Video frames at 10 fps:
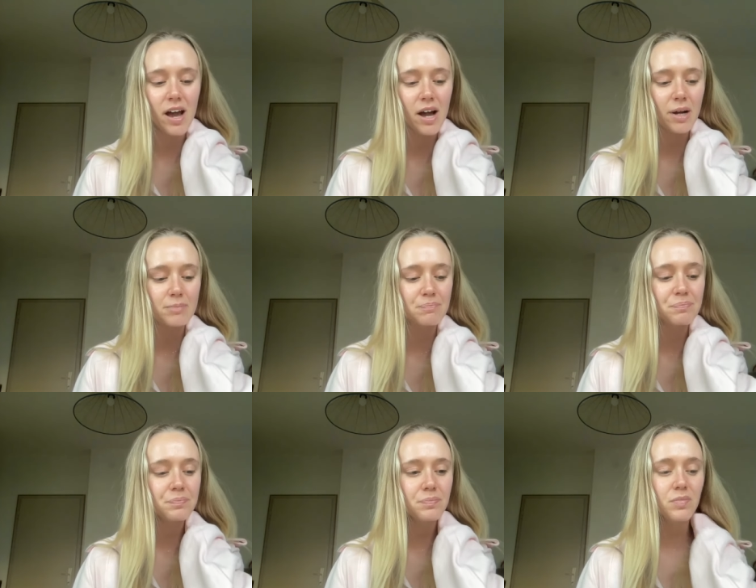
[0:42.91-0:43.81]
Um,
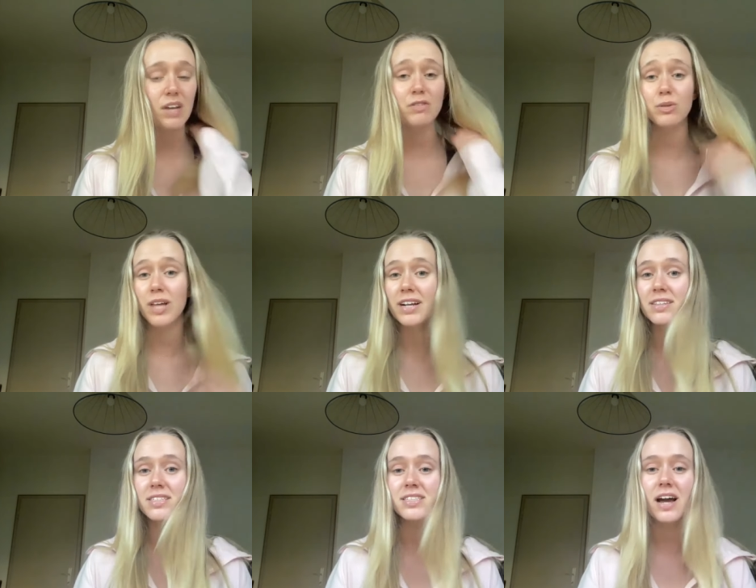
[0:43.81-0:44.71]
if you liked
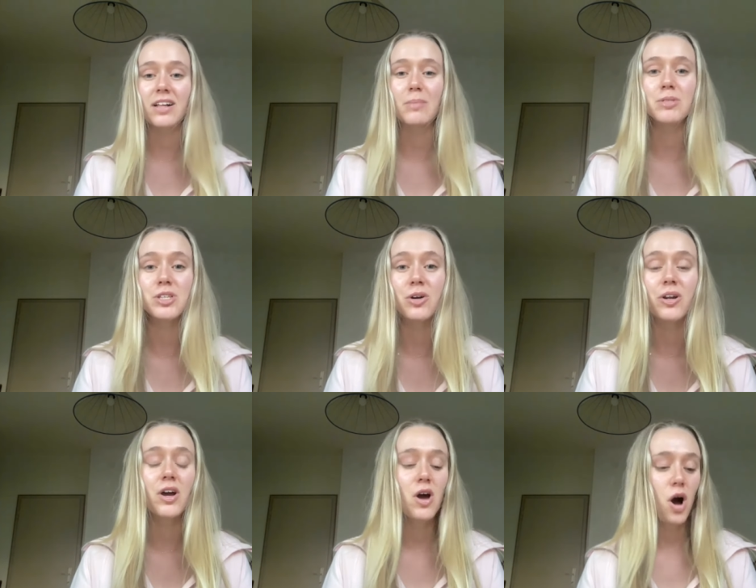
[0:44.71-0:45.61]
this style
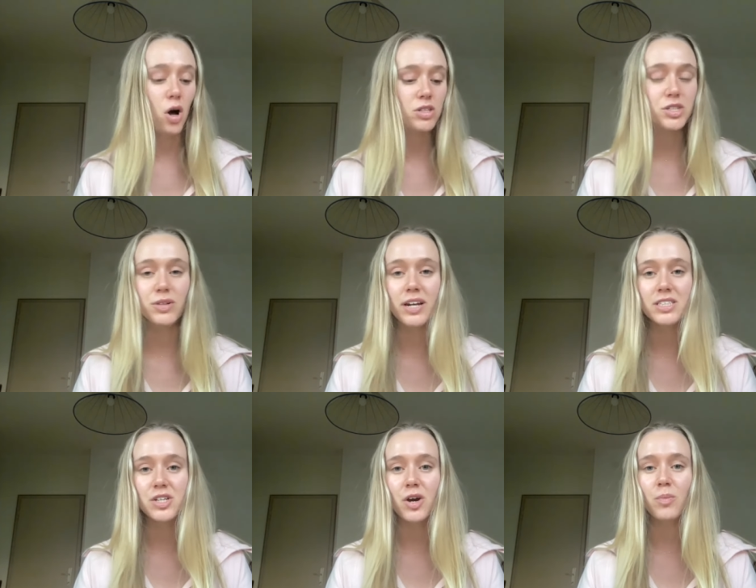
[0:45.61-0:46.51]
episode, also let
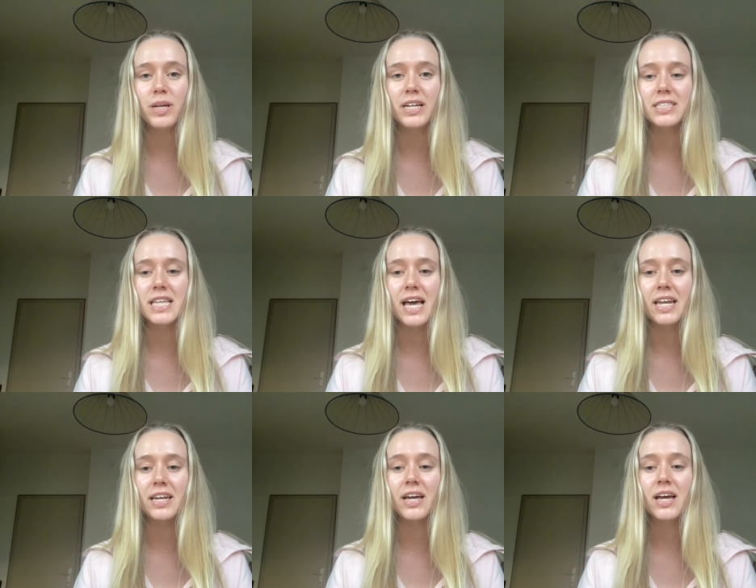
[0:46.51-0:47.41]
us know because
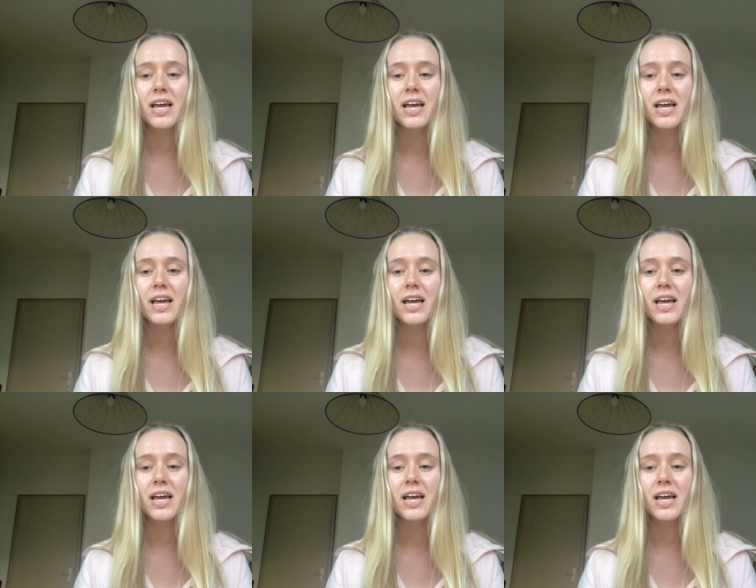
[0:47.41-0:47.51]
then